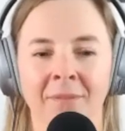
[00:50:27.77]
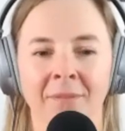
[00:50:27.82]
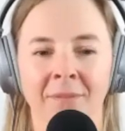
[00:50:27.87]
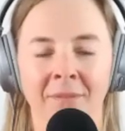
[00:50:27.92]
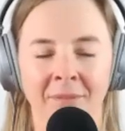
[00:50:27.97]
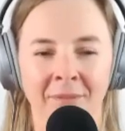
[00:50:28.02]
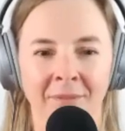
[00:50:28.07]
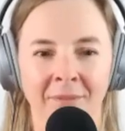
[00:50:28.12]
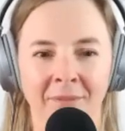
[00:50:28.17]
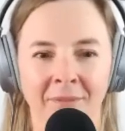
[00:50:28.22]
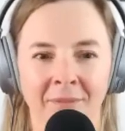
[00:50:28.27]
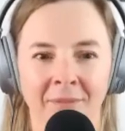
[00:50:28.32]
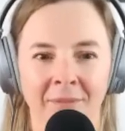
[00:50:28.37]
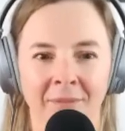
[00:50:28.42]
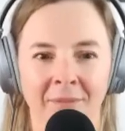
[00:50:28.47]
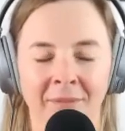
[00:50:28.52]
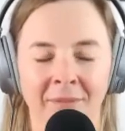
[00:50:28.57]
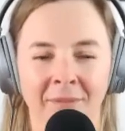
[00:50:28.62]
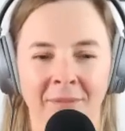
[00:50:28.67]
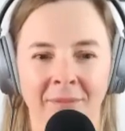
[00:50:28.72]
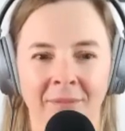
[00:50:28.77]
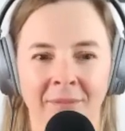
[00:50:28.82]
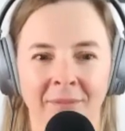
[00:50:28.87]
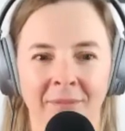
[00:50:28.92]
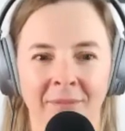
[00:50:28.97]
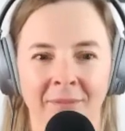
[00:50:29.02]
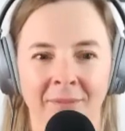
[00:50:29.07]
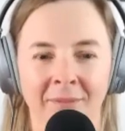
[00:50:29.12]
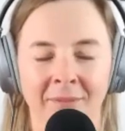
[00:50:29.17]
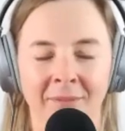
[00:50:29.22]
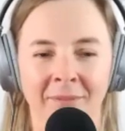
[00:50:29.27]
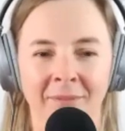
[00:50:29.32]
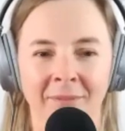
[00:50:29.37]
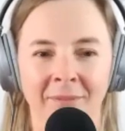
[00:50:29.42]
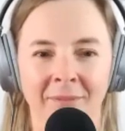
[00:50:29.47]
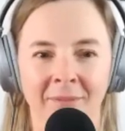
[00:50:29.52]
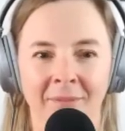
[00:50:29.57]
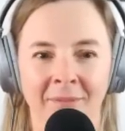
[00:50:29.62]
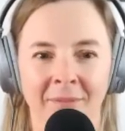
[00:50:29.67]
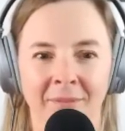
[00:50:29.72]

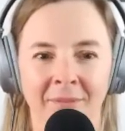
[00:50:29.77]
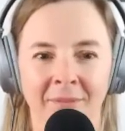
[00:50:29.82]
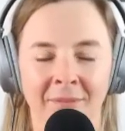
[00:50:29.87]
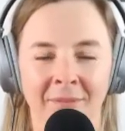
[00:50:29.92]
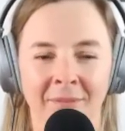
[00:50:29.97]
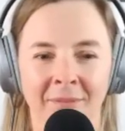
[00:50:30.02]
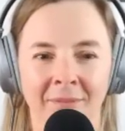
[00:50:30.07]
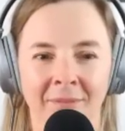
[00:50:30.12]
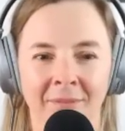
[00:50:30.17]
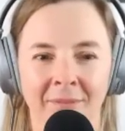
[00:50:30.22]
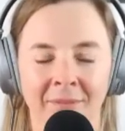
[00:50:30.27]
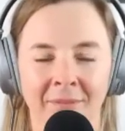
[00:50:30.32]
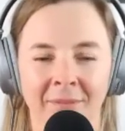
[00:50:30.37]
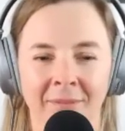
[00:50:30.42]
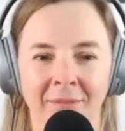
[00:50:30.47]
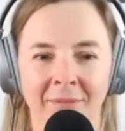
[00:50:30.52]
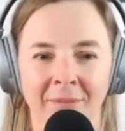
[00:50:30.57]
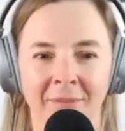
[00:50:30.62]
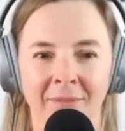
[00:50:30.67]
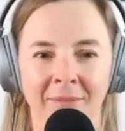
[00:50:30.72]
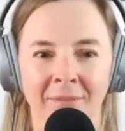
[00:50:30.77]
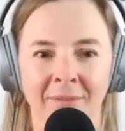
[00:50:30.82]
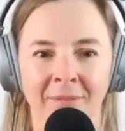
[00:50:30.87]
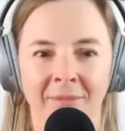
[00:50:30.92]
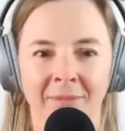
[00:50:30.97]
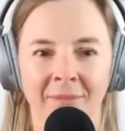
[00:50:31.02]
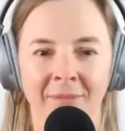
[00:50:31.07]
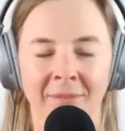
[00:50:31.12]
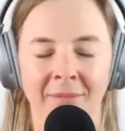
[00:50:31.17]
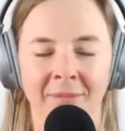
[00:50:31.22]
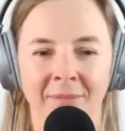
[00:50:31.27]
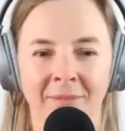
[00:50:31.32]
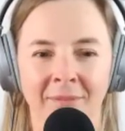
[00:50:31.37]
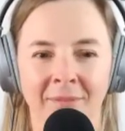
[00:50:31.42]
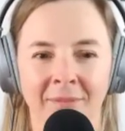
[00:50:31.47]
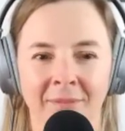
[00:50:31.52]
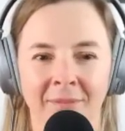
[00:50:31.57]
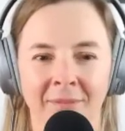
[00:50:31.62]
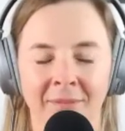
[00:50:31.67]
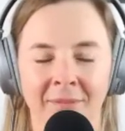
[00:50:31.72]

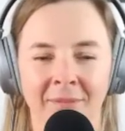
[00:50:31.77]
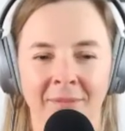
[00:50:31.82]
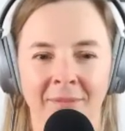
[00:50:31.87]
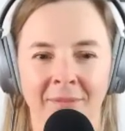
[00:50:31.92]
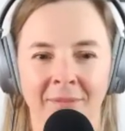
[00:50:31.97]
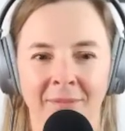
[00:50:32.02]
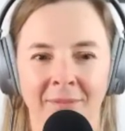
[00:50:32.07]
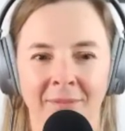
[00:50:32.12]
No words are spoken by the person on screen.